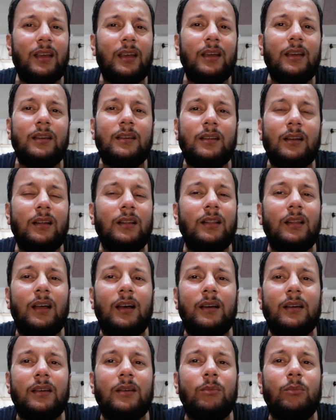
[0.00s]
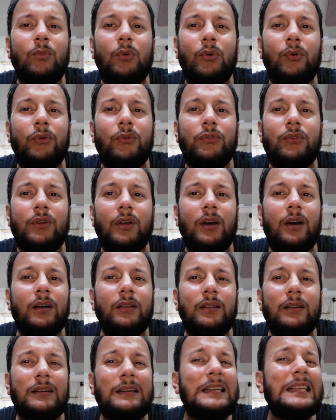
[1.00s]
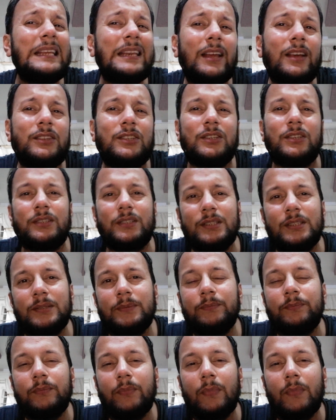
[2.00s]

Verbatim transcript: it like most other teenagers.